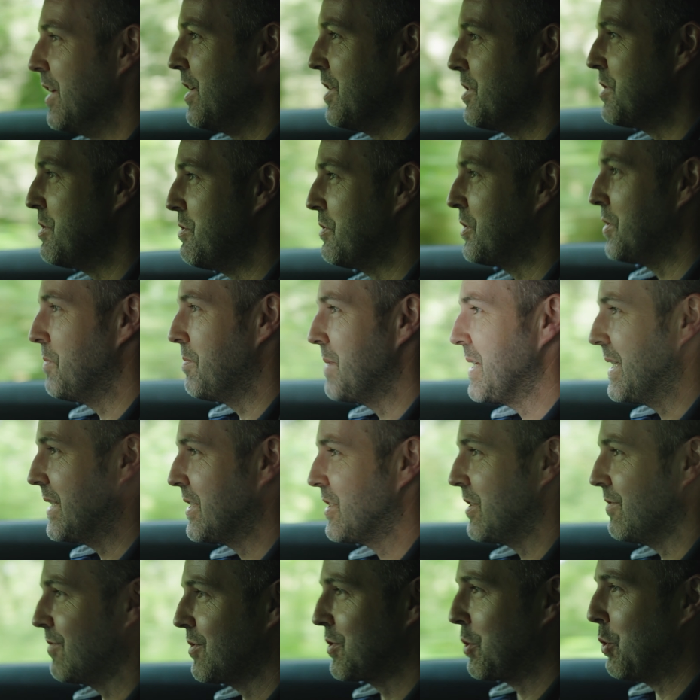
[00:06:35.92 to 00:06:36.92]
newton
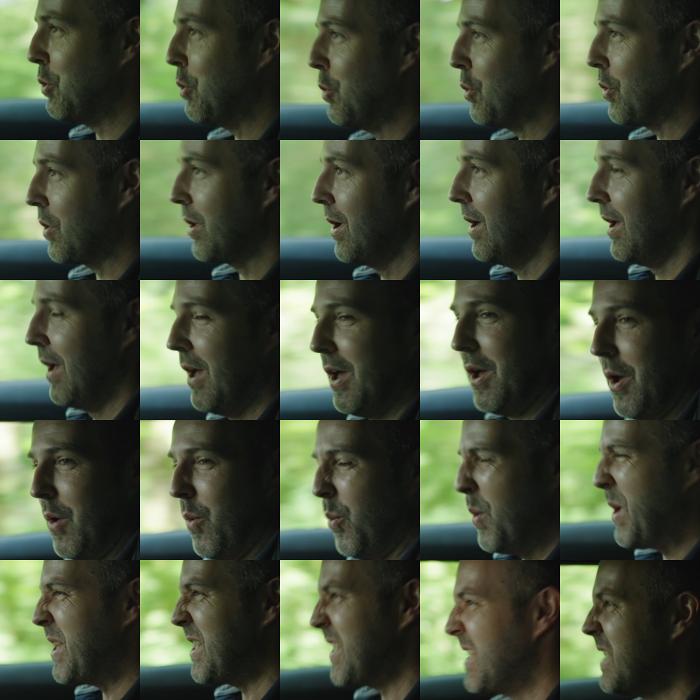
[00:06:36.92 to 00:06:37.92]
meters of torque,
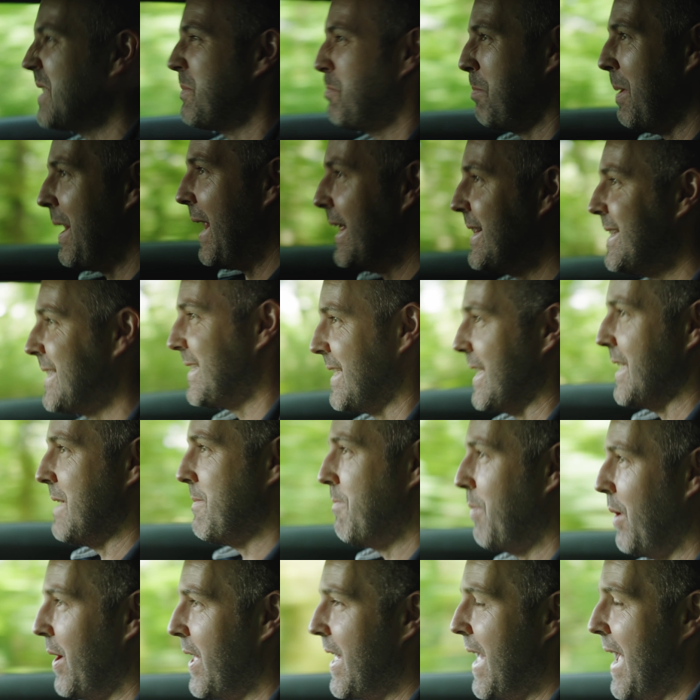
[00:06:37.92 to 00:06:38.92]
which is plenty
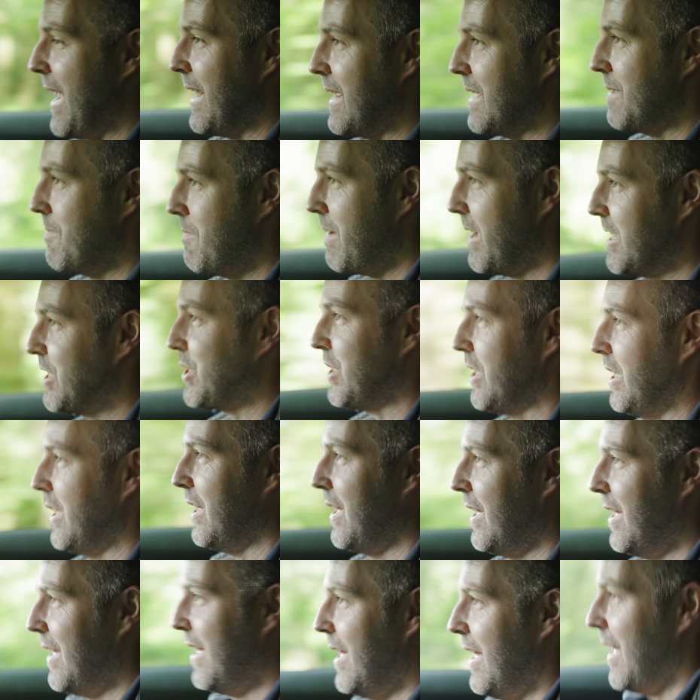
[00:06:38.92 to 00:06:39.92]
by any measure.
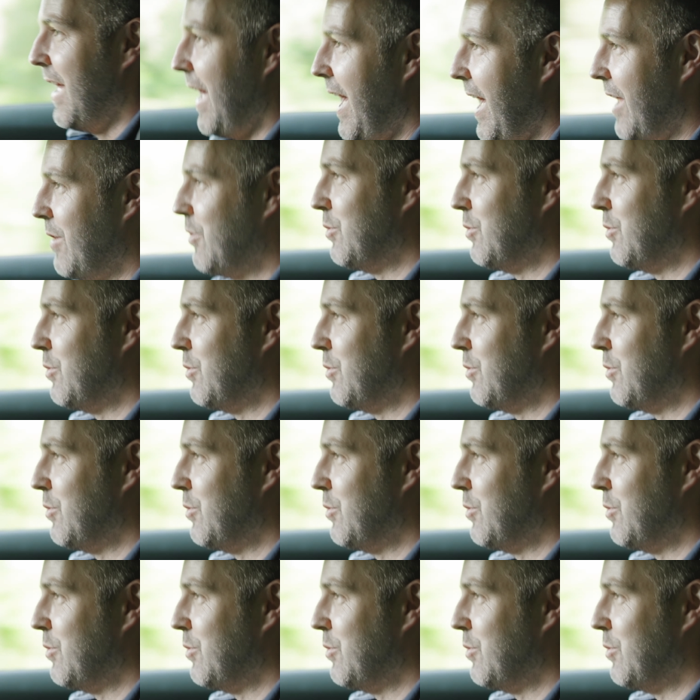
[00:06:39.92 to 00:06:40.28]
And